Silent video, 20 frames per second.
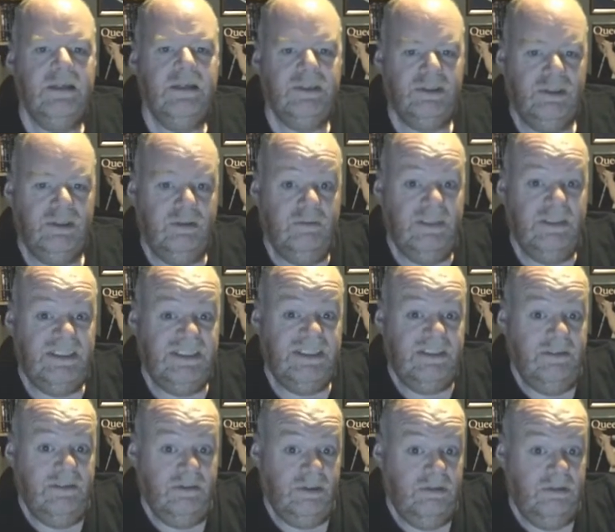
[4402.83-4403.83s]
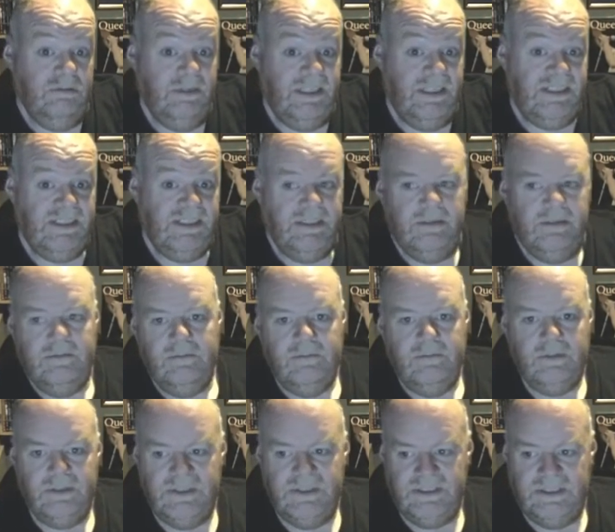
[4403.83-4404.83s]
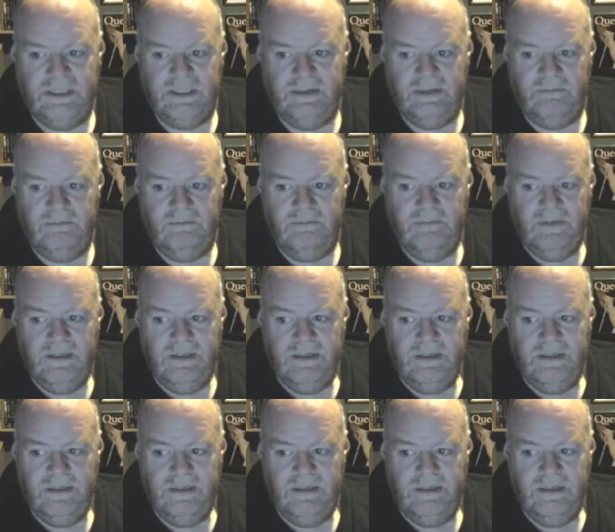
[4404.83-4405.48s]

took a risk not to release it was in